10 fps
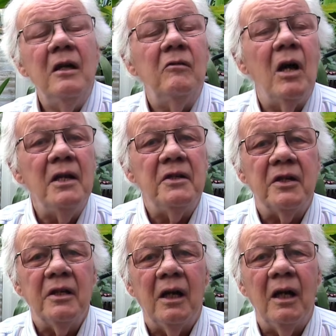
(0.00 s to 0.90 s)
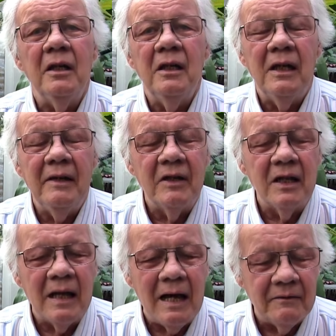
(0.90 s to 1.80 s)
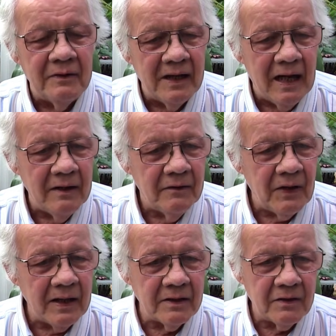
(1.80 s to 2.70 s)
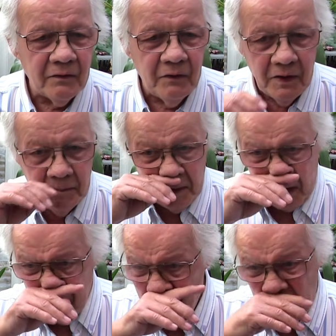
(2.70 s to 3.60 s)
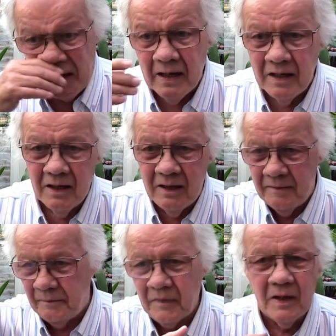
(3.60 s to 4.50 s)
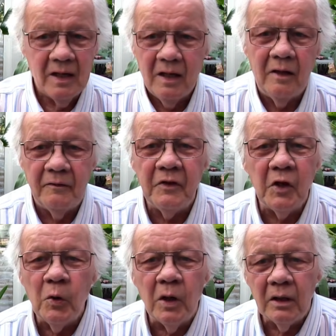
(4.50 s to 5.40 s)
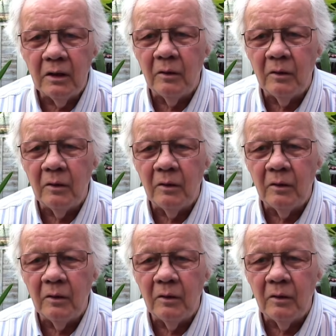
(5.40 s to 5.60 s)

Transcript: Right, I'm going to leave it at that for now. Thanks for being a viewer